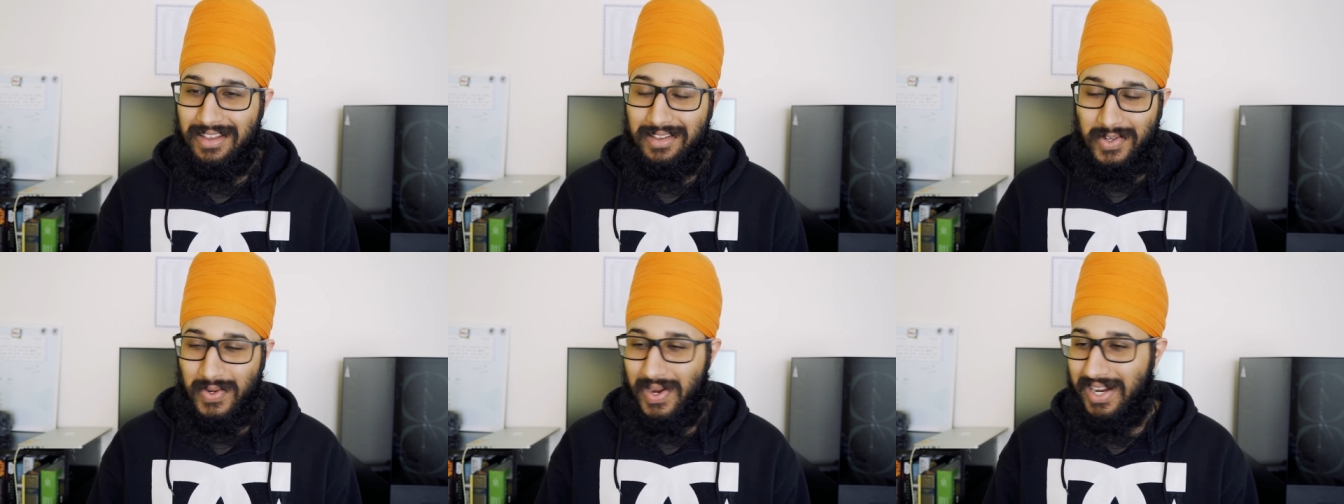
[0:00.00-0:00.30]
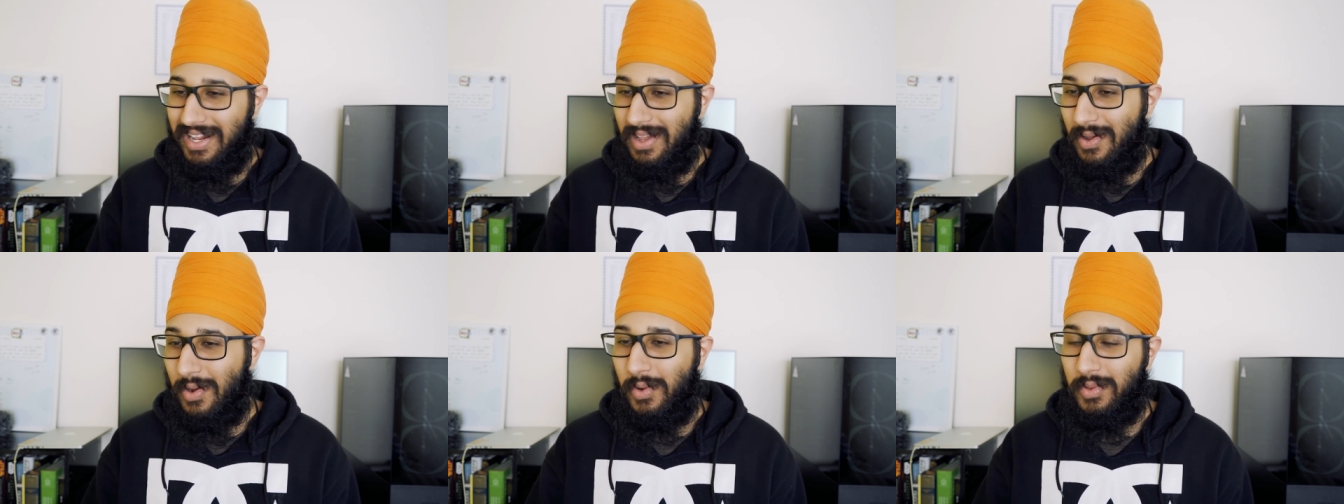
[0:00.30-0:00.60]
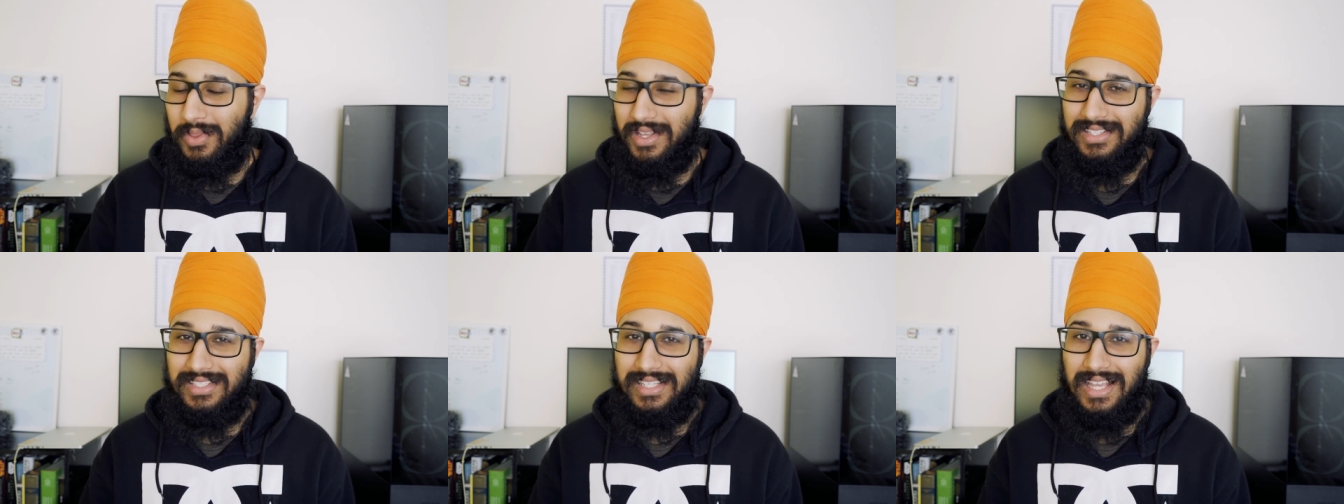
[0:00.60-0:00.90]
Creating all
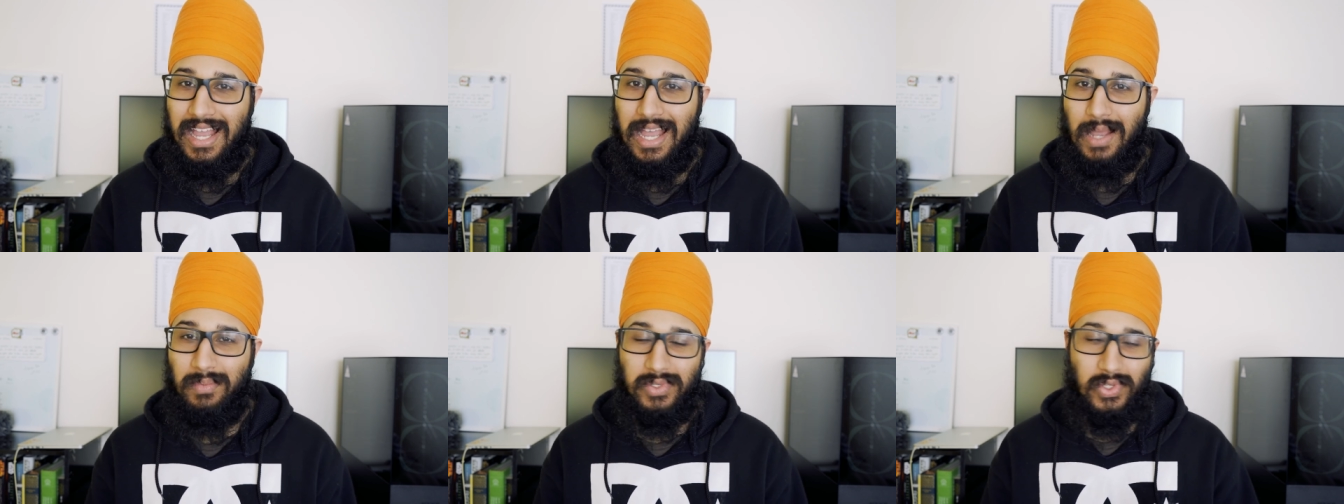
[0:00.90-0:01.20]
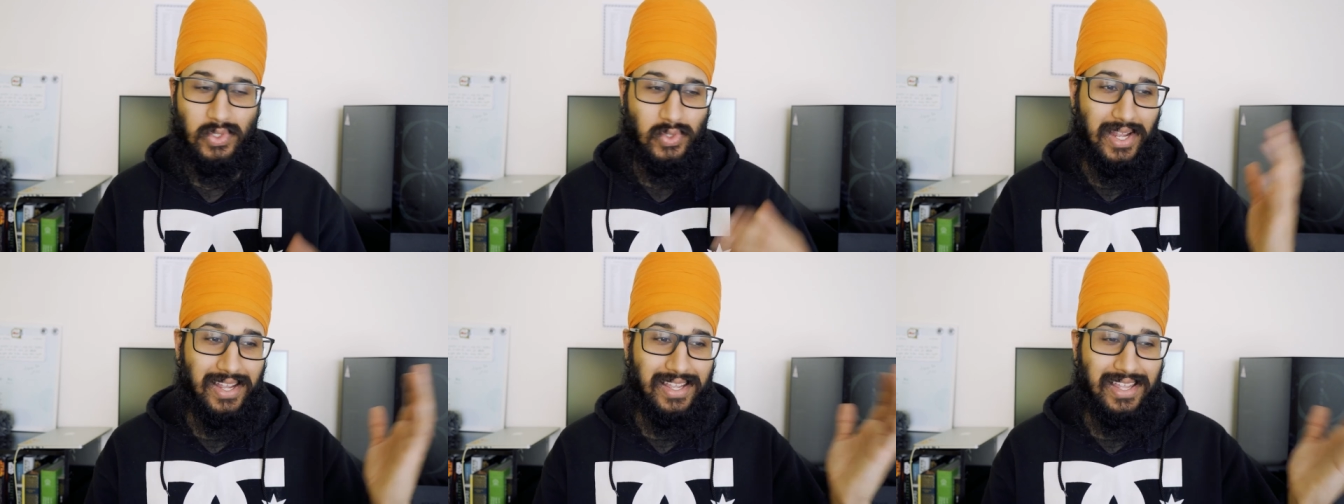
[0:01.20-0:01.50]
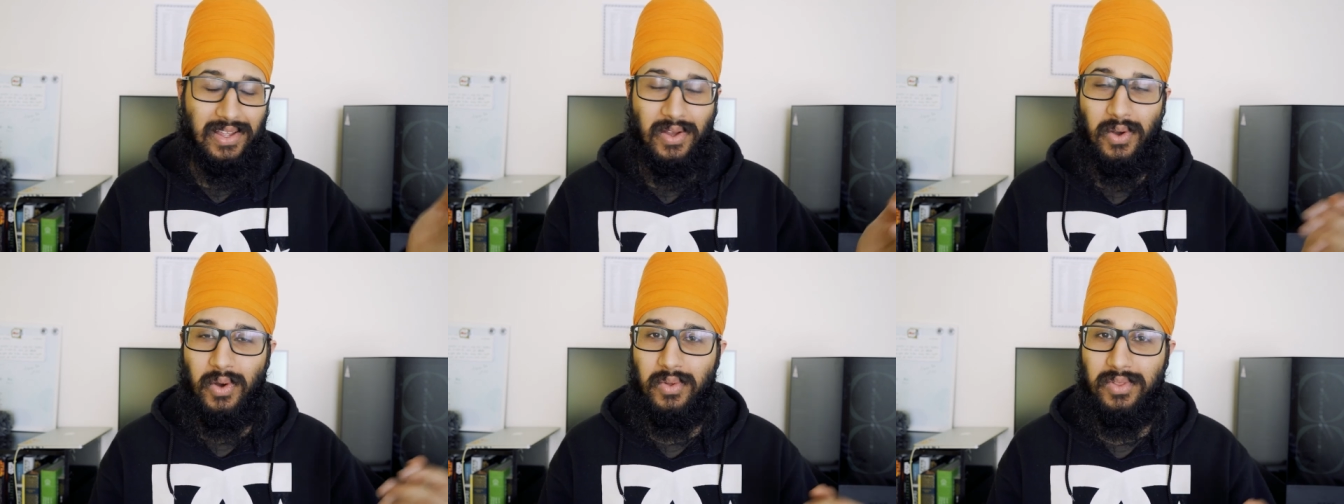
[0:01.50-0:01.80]
these apps,
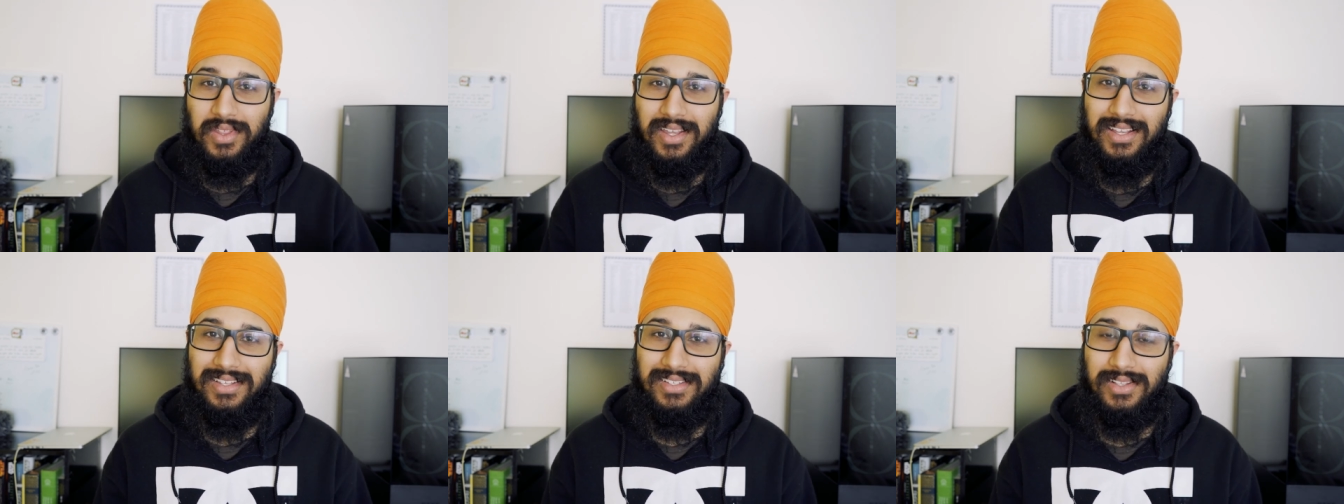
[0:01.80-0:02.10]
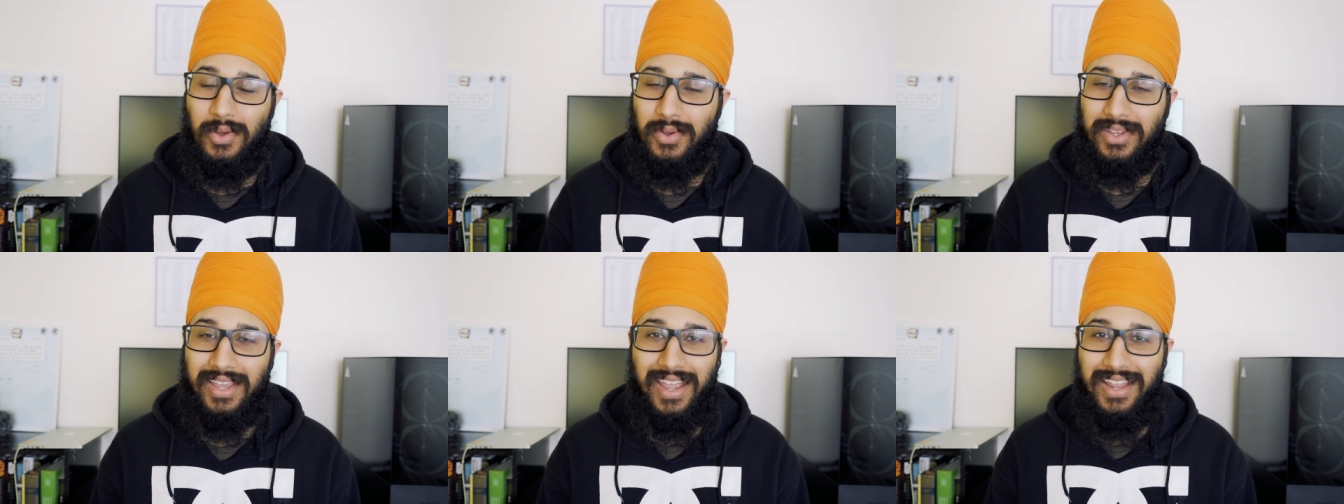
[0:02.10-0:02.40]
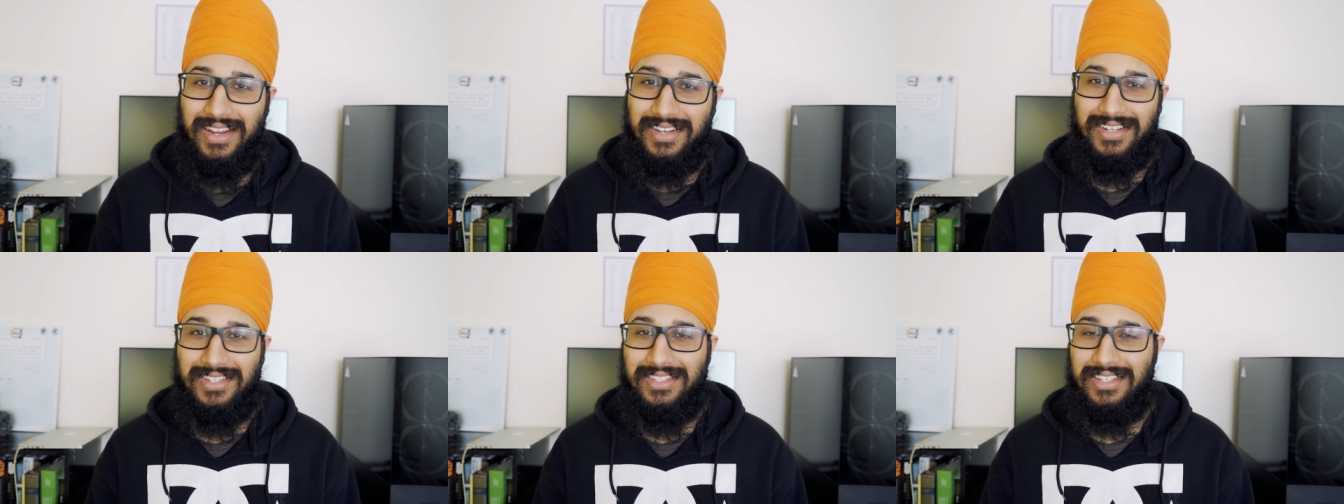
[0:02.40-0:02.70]
tracking all these
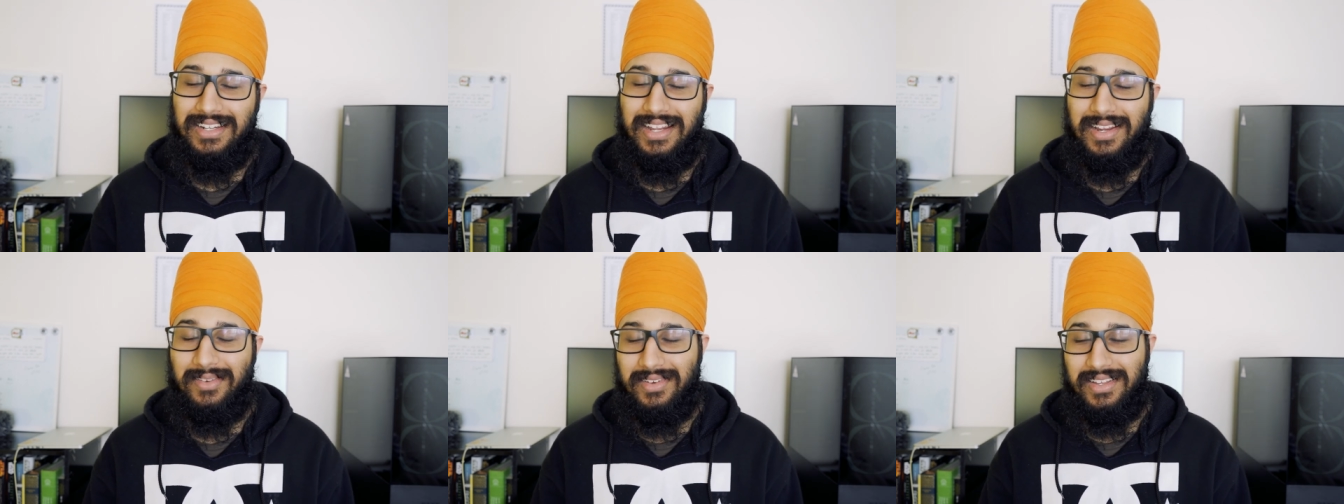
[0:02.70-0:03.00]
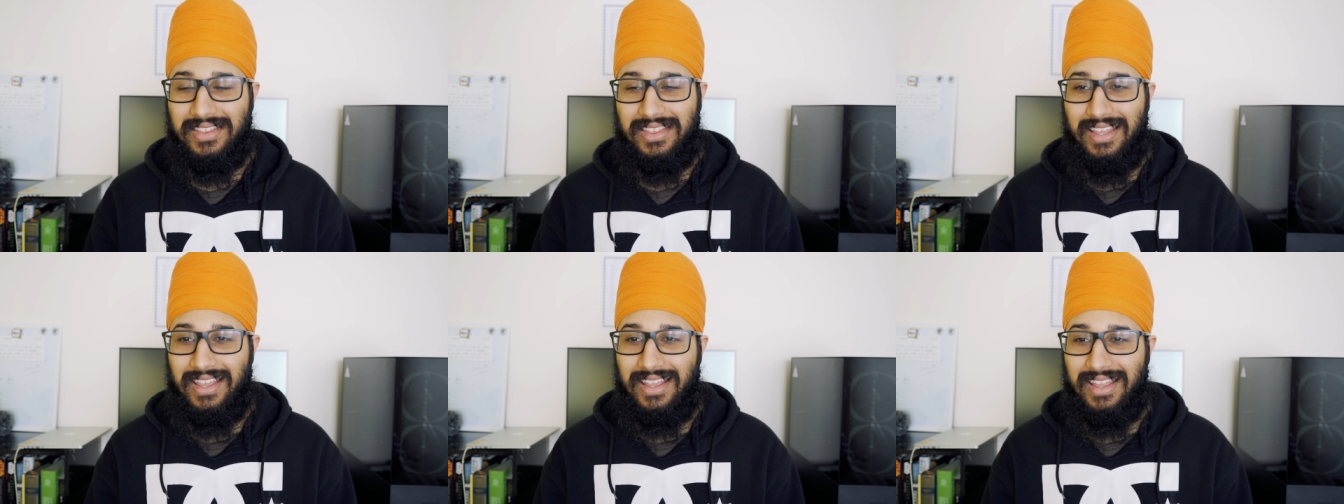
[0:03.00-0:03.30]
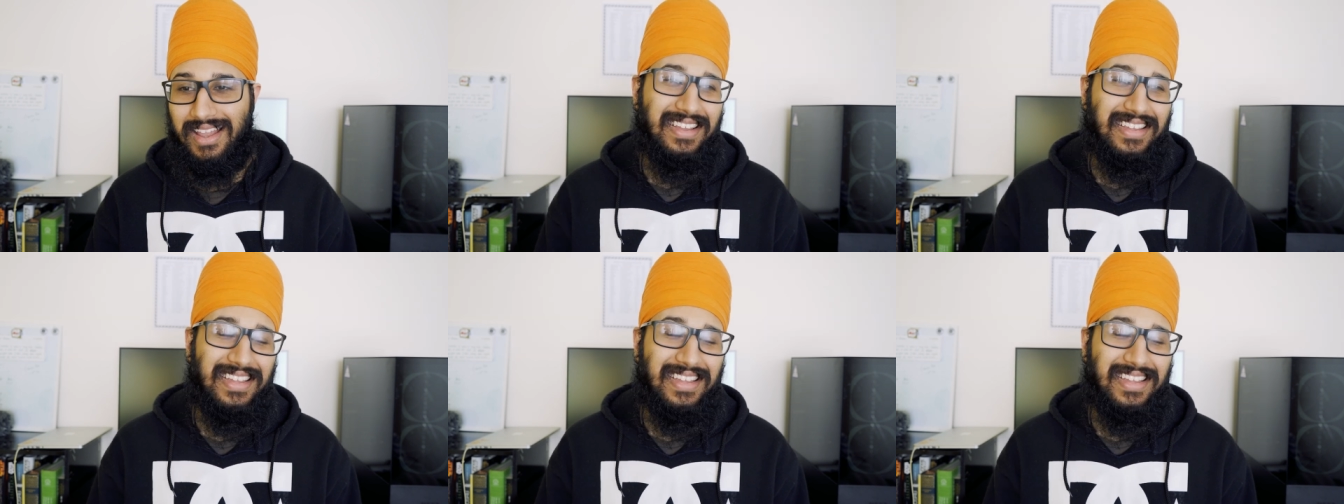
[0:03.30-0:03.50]
locations and everything.